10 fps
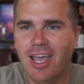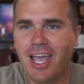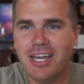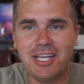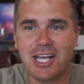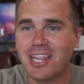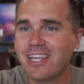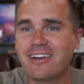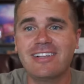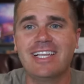And he
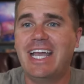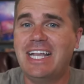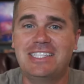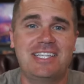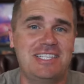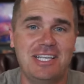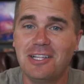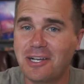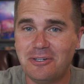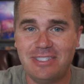clearly has the
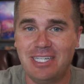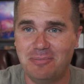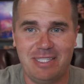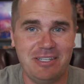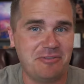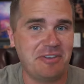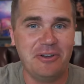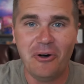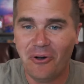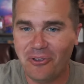silicone tips in for the
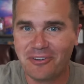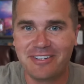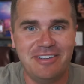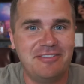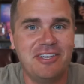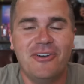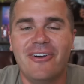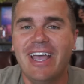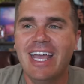whole review.